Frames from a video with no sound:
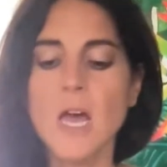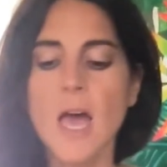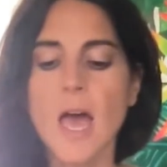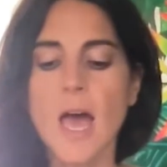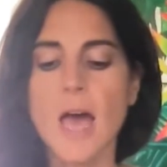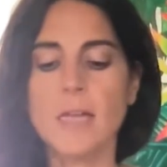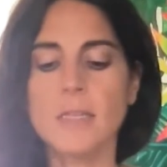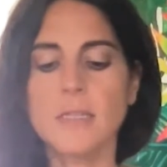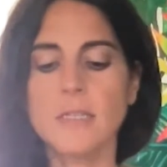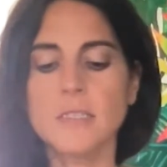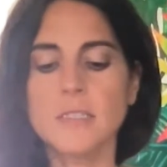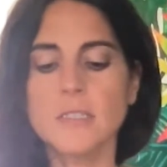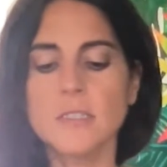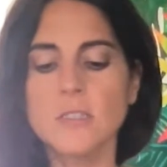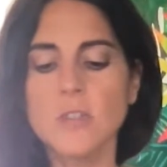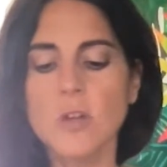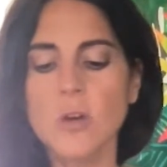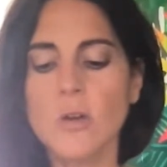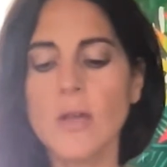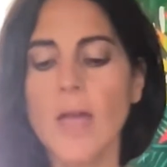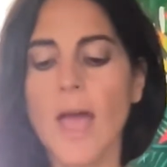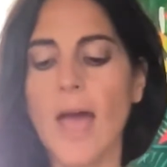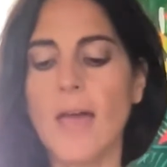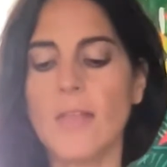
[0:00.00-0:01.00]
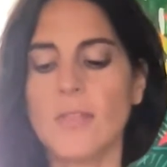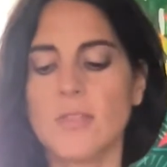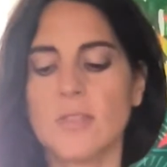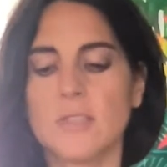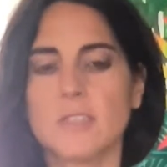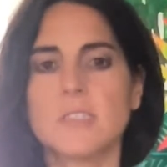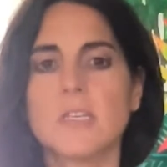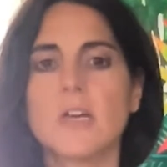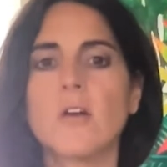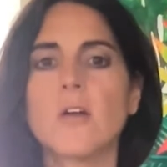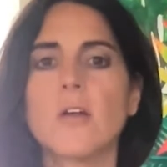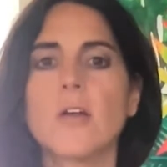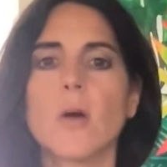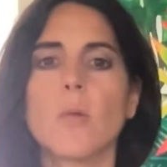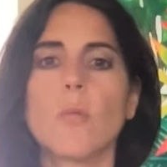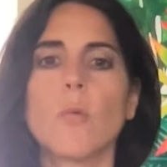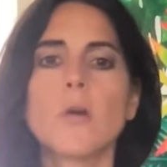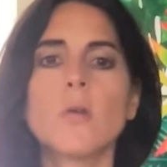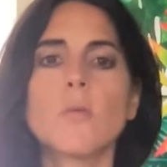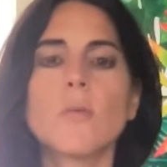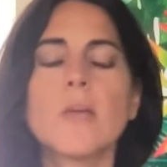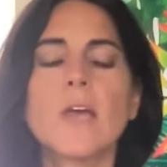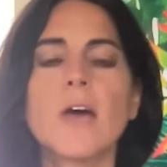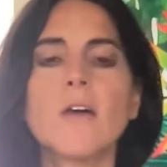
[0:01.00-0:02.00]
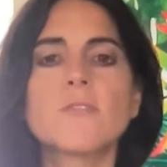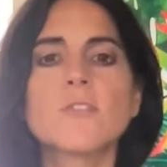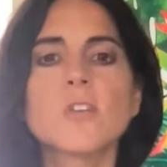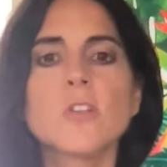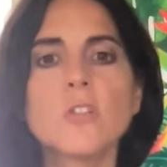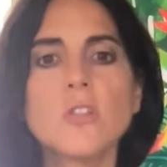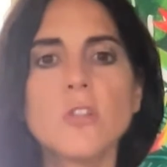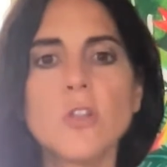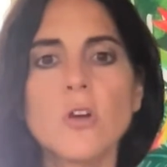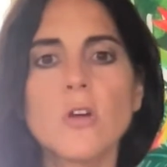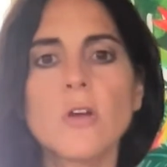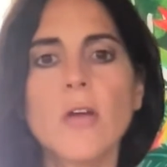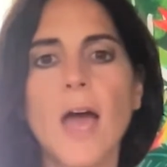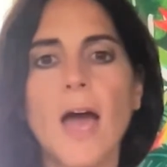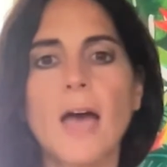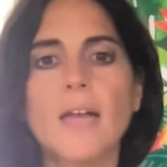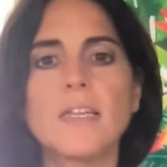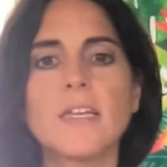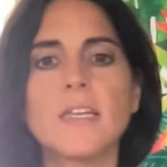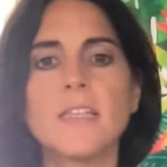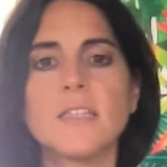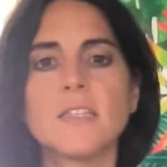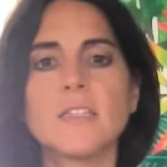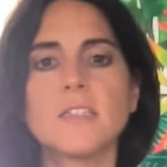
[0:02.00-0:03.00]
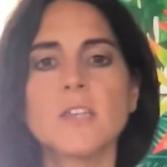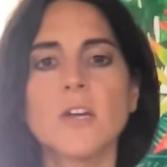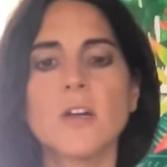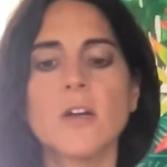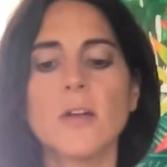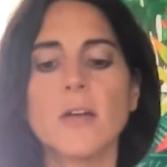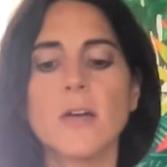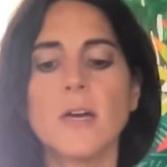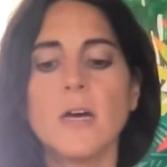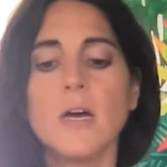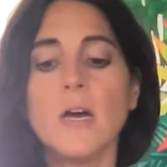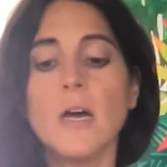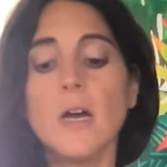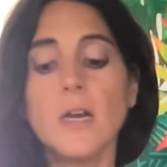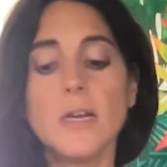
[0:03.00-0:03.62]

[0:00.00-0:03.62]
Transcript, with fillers: And let's look at this area. What do we have to look at in this area?